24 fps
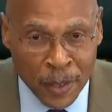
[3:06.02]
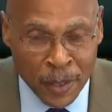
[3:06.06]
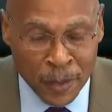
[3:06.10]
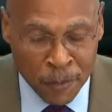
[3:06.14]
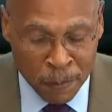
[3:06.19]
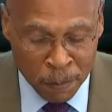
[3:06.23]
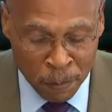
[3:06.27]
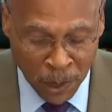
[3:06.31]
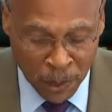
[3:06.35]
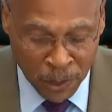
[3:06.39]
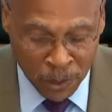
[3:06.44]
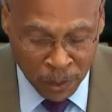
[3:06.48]

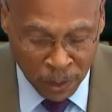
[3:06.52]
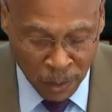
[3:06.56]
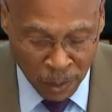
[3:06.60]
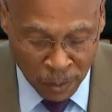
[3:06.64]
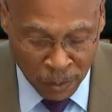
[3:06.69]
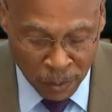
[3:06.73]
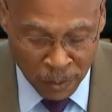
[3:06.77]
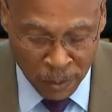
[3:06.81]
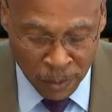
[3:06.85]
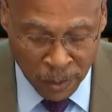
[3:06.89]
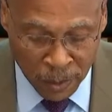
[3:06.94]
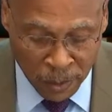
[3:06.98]
But
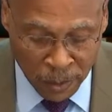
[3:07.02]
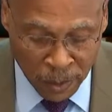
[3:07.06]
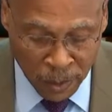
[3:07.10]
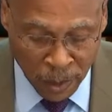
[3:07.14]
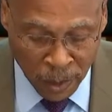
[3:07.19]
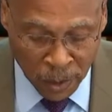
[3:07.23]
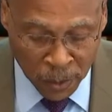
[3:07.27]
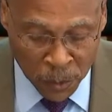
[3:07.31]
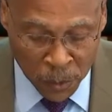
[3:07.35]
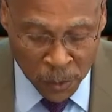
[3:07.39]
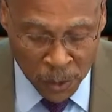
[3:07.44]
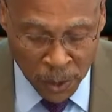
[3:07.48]
the
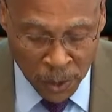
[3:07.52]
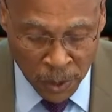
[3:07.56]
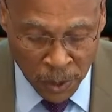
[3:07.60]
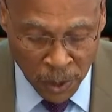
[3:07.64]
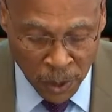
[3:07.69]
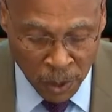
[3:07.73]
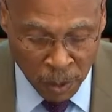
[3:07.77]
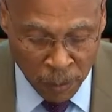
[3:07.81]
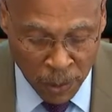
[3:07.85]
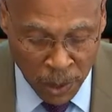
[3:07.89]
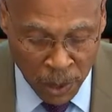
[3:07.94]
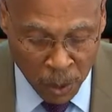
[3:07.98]
interesting
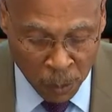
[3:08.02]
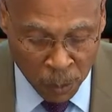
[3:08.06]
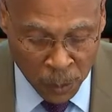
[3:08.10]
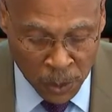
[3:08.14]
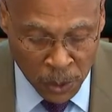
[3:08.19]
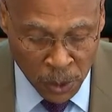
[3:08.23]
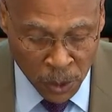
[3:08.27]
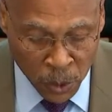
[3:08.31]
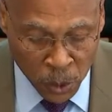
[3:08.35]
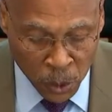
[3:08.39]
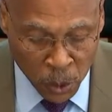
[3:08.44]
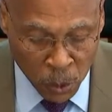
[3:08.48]
thing about it was
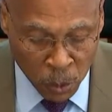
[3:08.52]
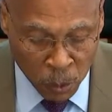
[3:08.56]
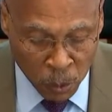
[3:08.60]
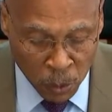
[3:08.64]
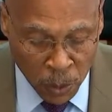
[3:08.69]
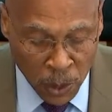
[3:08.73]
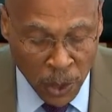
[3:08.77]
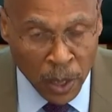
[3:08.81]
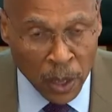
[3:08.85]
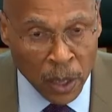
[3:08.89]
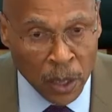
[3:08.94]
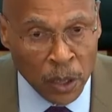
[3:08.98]
that you
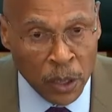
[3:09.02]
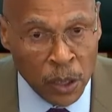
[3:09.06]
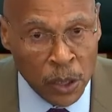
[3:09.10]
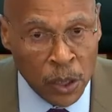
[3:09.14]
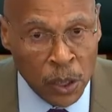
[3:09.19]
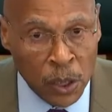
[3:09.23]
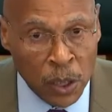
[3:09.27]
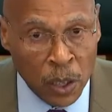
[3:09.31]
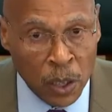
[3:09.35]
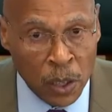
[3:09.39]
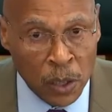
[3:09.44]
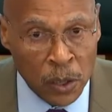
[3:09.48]
kind of
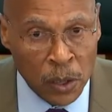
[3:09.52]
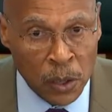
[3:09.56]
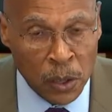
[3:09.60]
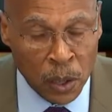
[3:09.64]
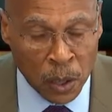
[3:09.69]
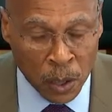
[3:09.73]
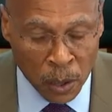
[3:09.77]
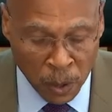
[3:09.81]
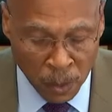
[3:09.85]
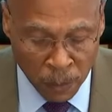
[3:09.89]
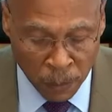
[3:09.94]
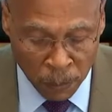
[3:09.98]
discussed
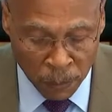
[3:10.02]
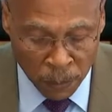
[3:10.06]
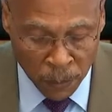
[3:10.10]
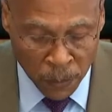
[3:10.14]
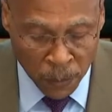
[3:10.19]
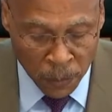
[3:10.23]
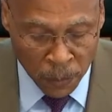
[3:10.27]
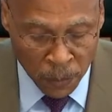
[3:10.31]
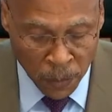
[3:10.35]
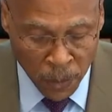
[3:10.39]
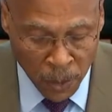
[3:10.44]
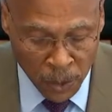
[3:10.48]

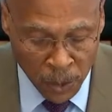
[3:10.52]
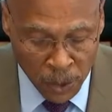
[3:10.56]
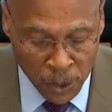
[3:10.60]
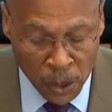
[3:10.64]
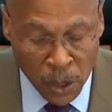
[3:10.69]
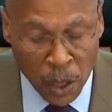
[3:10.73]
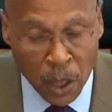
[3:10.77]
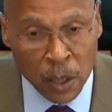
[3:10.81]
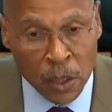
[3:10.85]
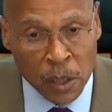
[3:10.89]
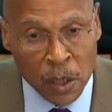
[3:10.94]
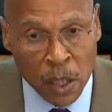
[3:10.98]
this
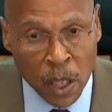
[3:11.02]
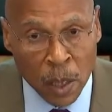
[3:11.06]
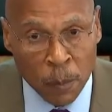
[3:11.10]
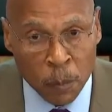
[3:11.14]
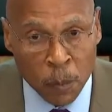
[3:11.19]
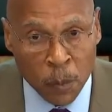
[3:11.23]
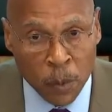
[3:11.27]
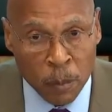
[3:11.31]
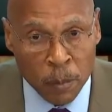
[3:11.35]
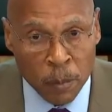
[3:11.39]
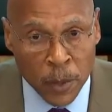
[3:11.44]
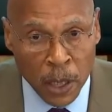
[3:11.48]

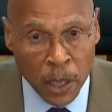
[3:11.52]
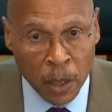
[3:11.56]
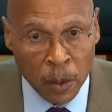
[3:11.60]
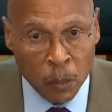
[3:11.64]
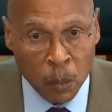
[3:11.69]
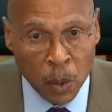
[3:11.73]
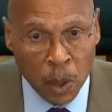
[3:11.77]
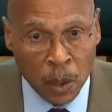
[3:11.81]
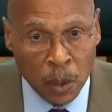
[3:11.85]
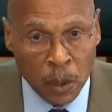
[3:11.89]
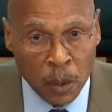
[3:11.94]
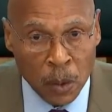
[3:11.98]
concept with me and
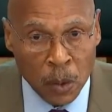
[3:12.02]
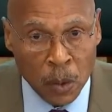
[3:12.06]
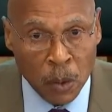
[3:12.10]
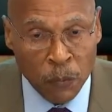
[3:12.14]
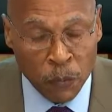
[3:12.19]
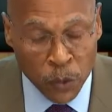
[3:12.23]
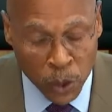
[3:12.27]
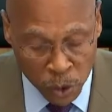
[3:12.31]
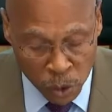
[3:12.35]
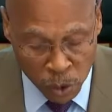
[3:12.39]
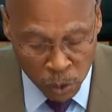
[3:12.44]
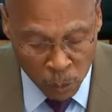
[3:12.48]
what your
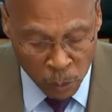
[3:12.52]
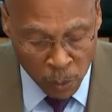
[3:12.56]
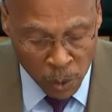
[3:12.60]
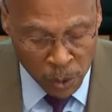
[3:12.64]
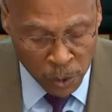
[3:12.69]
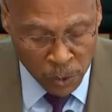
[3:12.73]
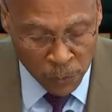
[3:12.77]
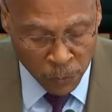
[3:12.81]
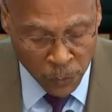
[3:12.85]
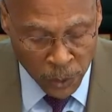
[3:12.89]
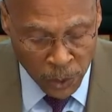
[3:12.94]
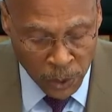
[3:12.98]
vision
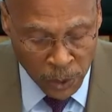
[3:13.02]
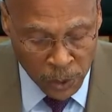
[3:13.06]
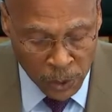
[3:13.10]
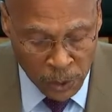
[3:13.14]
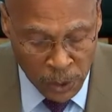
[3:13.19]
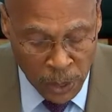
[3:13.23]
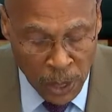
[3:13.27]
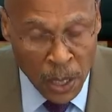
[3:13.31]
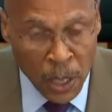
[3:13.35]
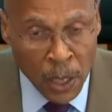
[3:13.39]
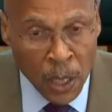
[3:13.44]
was for this.